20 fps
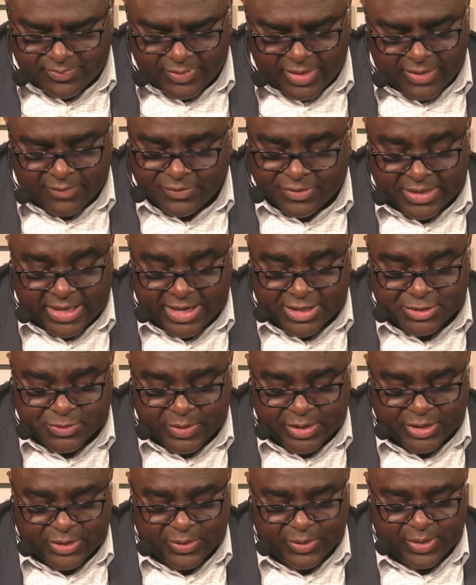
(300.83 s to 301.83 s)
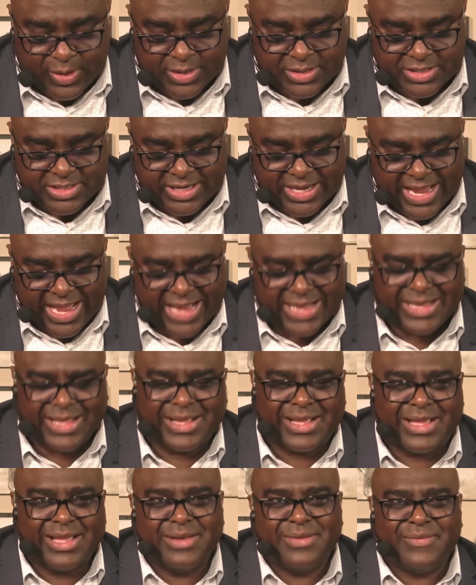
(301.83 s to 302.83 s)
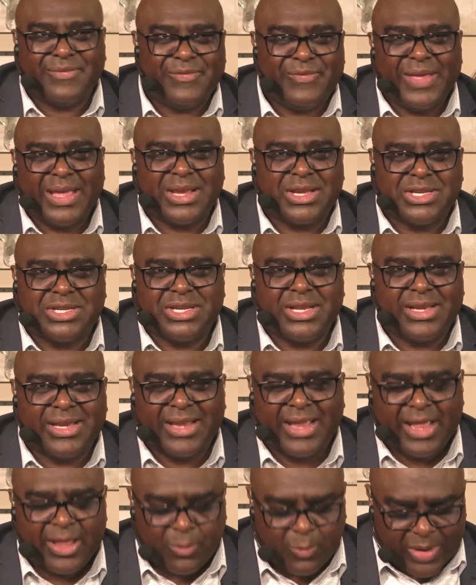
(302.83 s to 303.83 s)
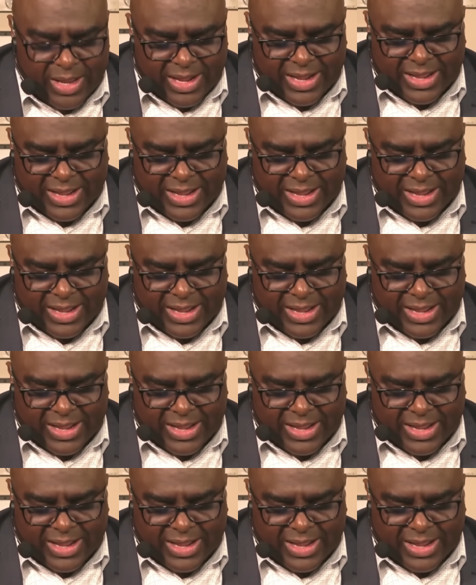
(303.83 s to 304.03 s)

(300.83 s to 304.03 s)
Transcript: of things we do not see, and the conviction, we are